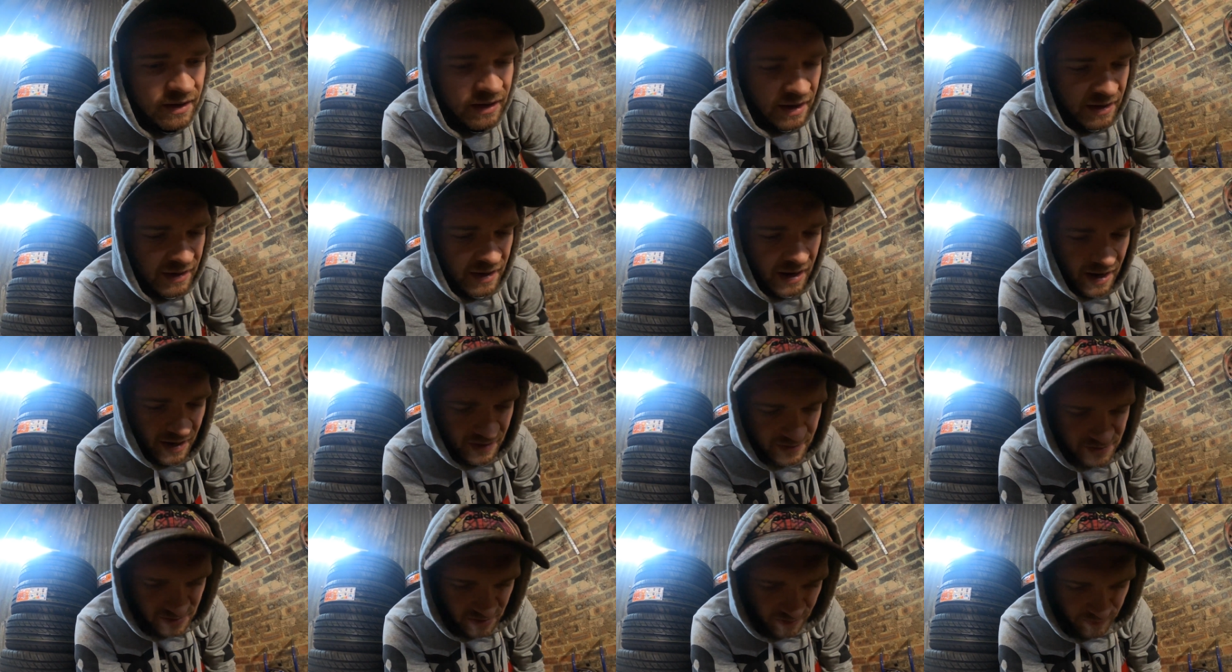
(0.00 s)
and
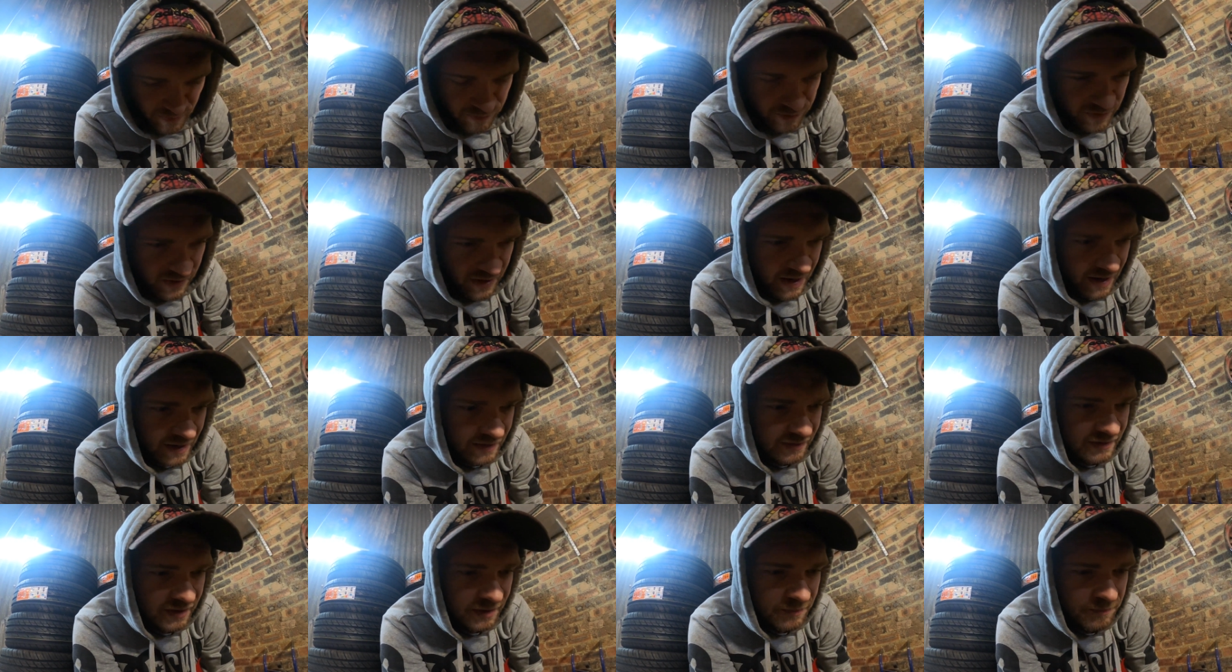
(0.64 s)
asked them if they
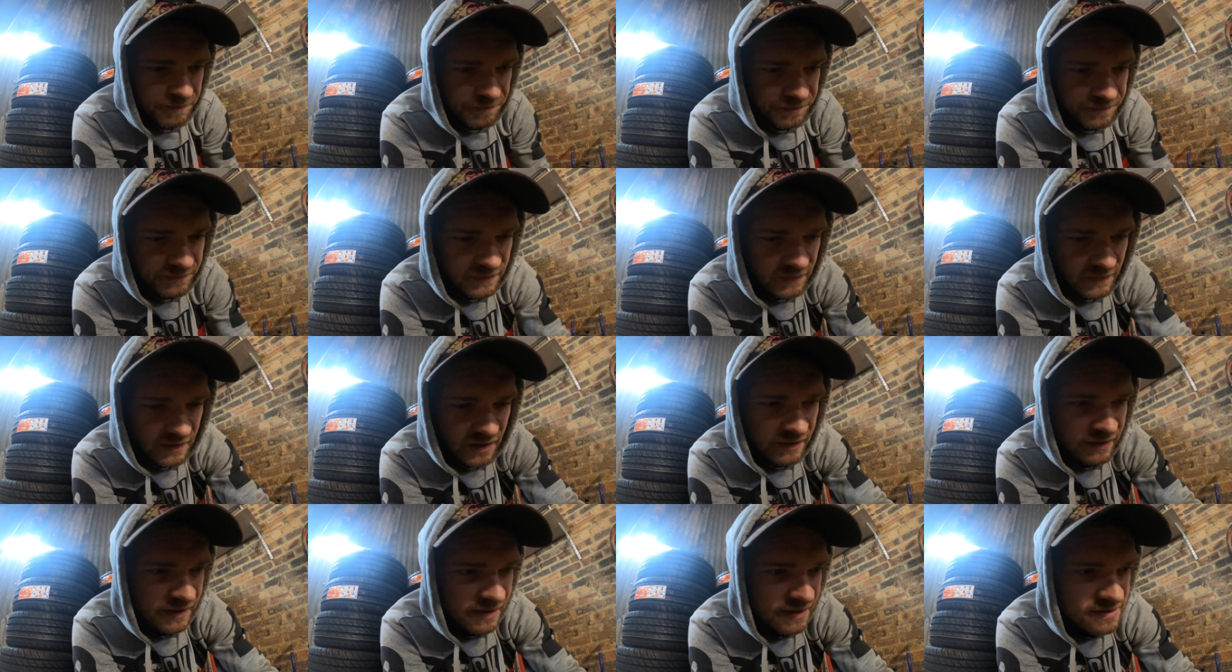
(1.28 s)
had them,
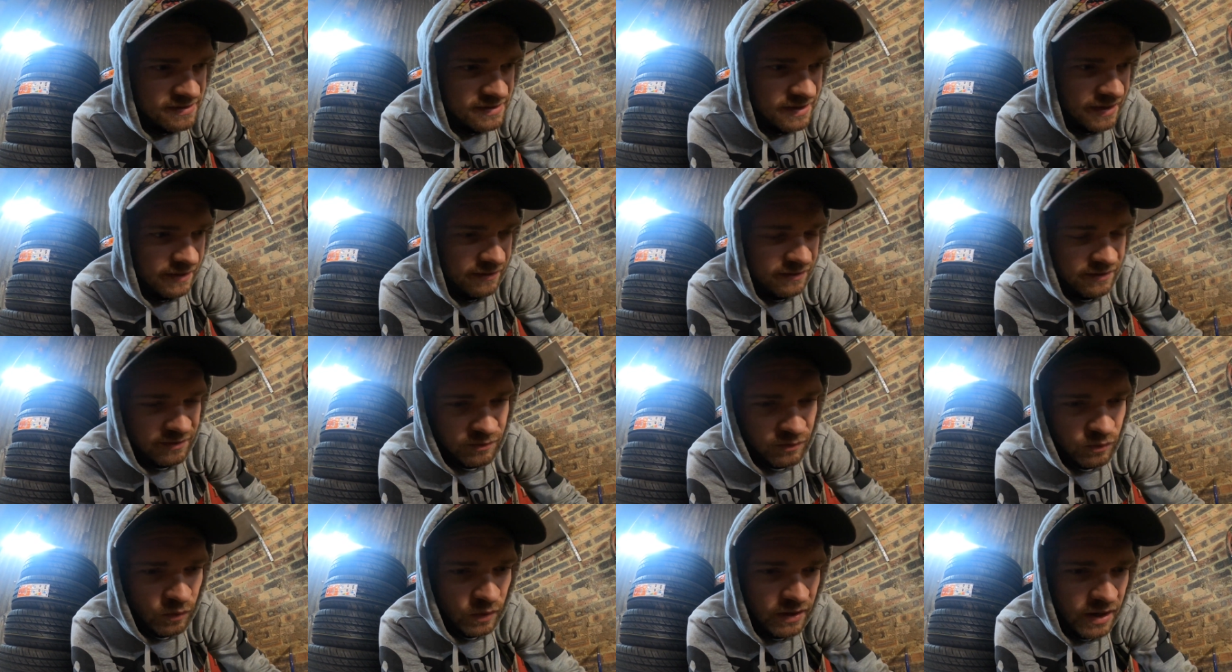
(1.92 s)
and they said
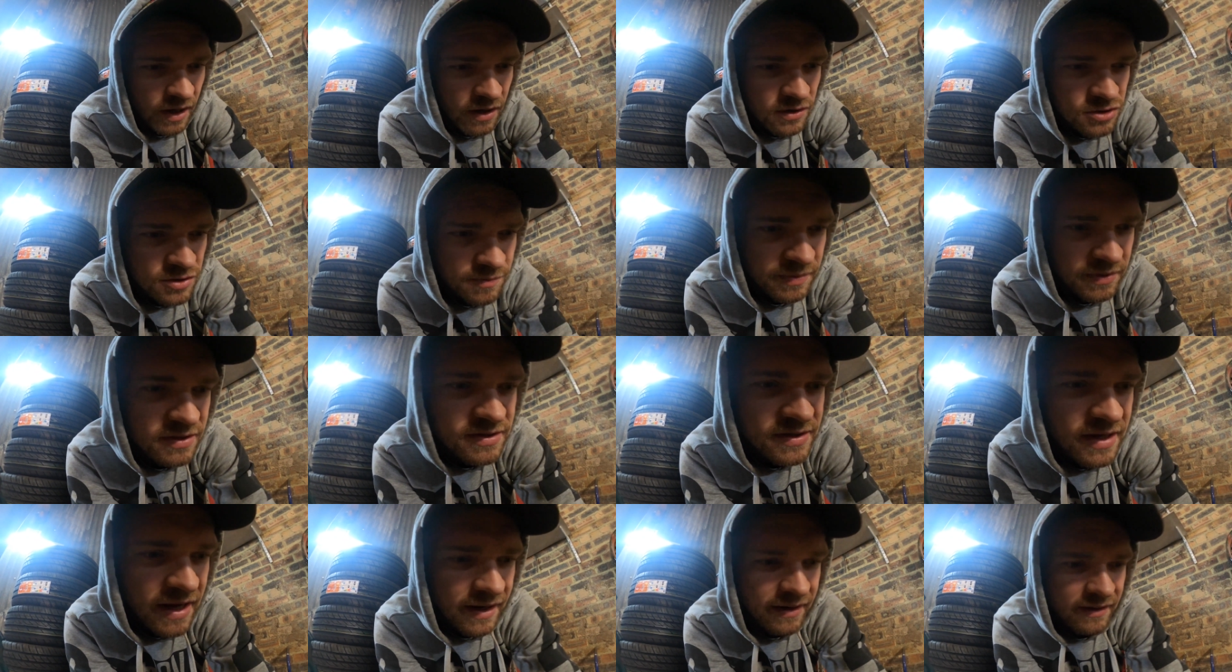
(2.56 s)

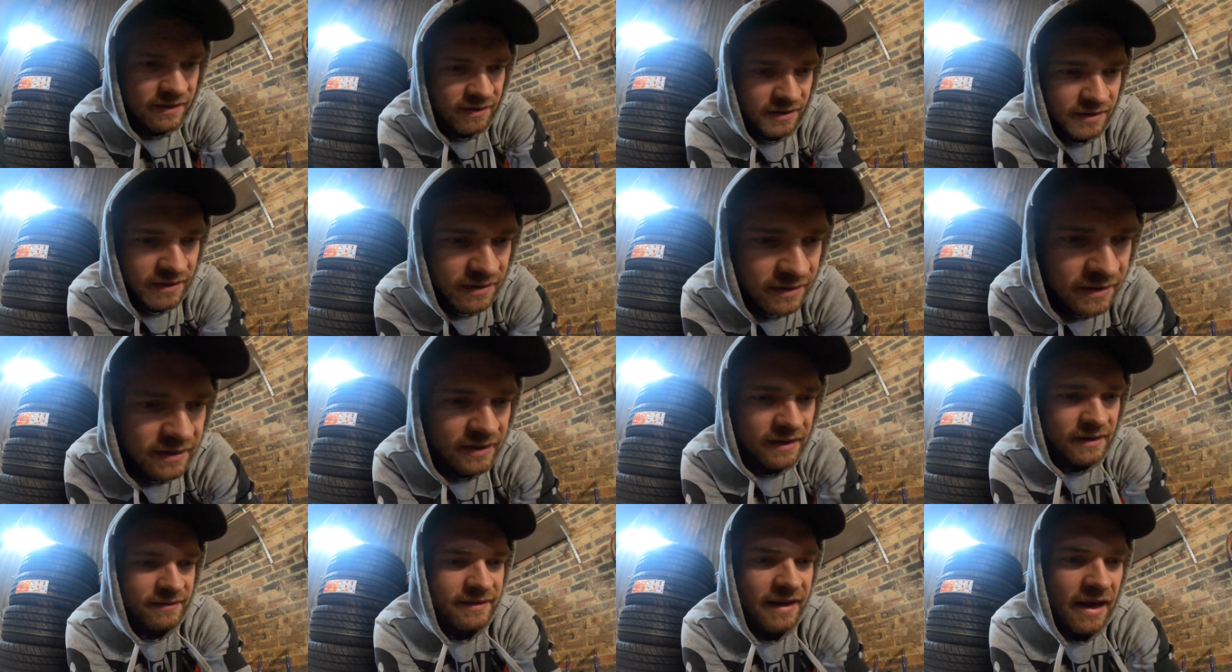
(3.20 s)
100%
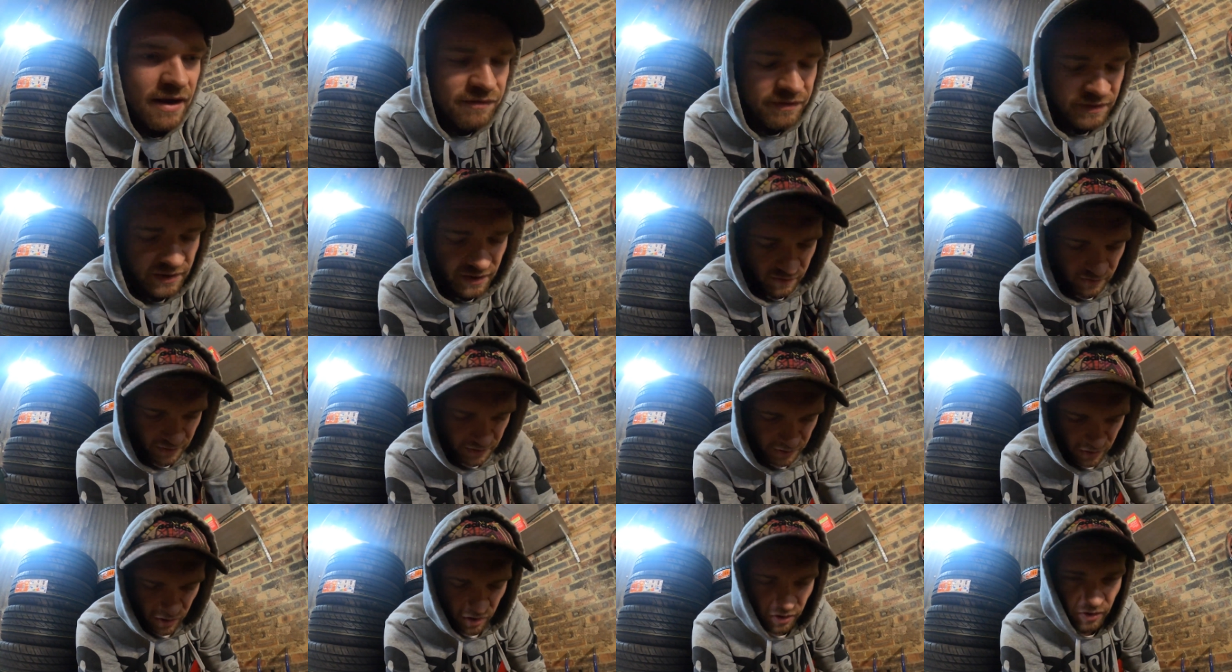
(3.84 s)

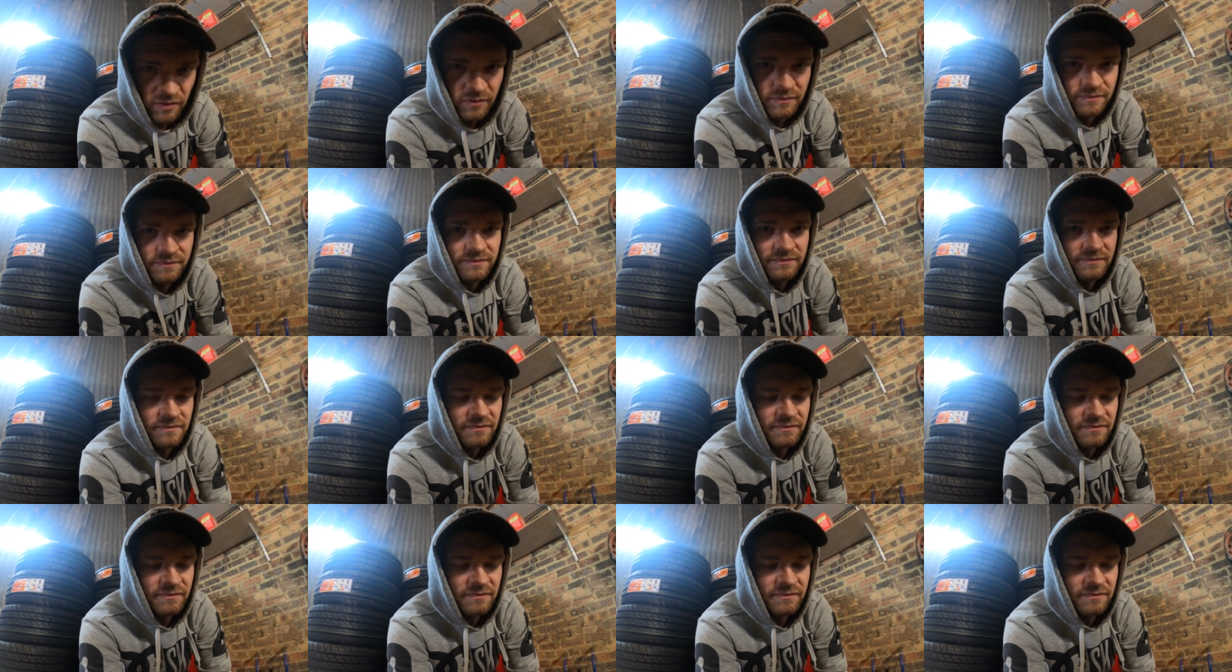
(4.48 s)
definitely not.